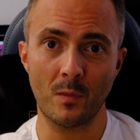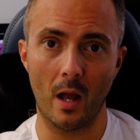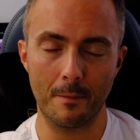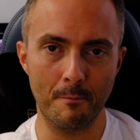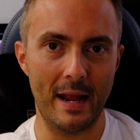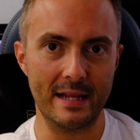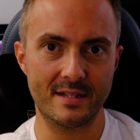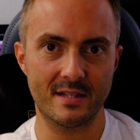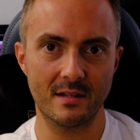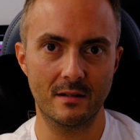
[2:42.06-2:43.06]

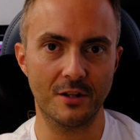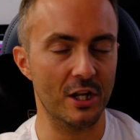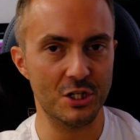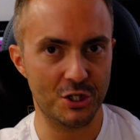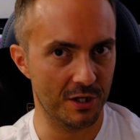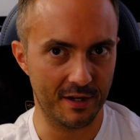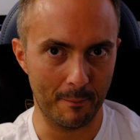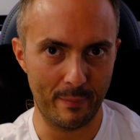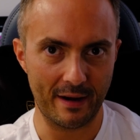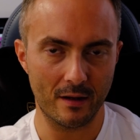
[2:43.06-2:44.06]
admits that it should have
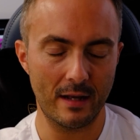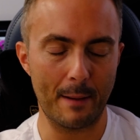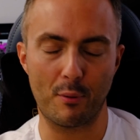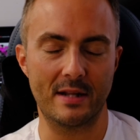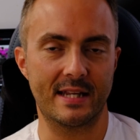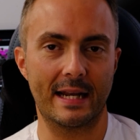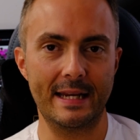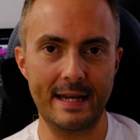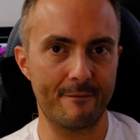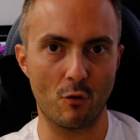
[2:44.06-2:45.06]
done better. It
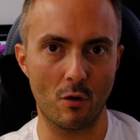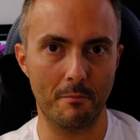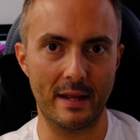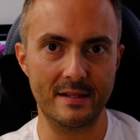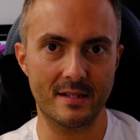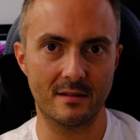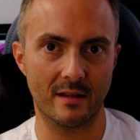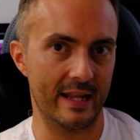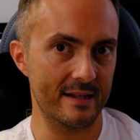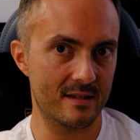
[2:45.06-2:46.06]
practically never admits
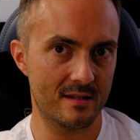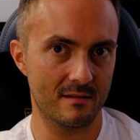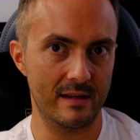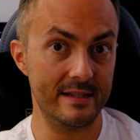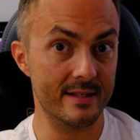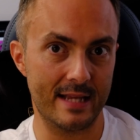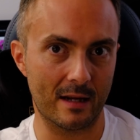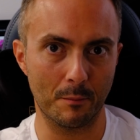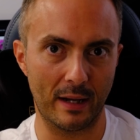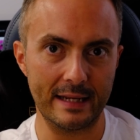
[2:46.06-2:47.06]
that it's in
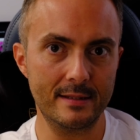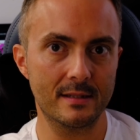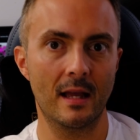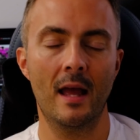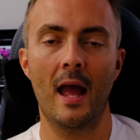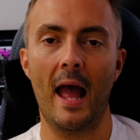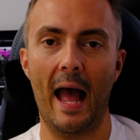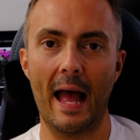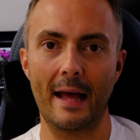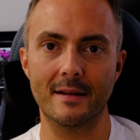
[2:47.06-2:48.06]
second place.
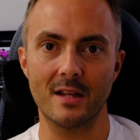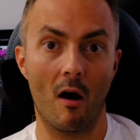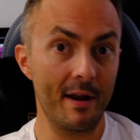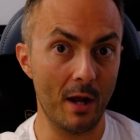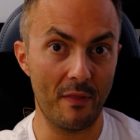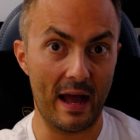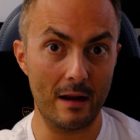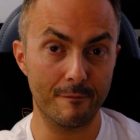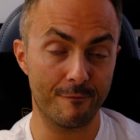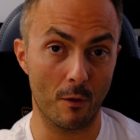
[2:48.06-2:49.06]
And I know
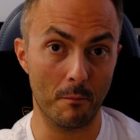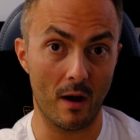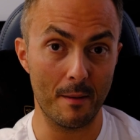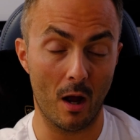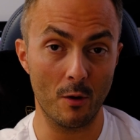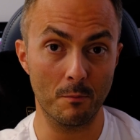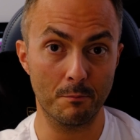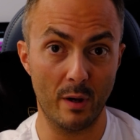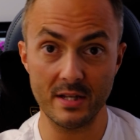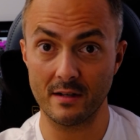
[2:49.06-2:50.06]
that from my
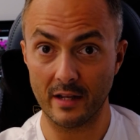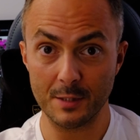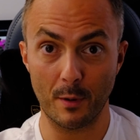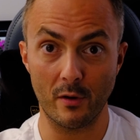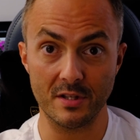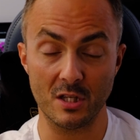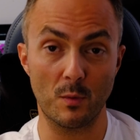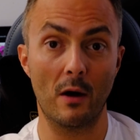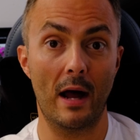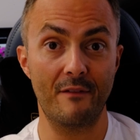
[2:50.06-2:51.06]
own personal experience as
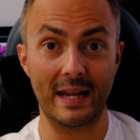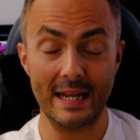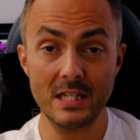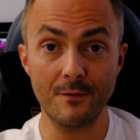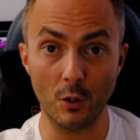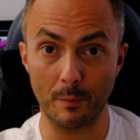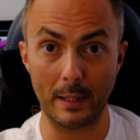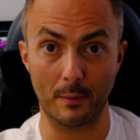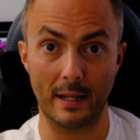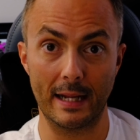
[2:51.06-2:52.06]
well, having interviewed
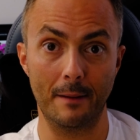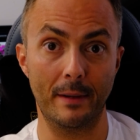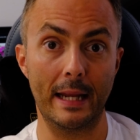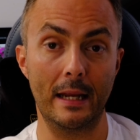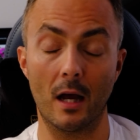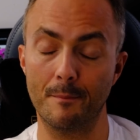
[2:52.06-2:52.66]
people at AMD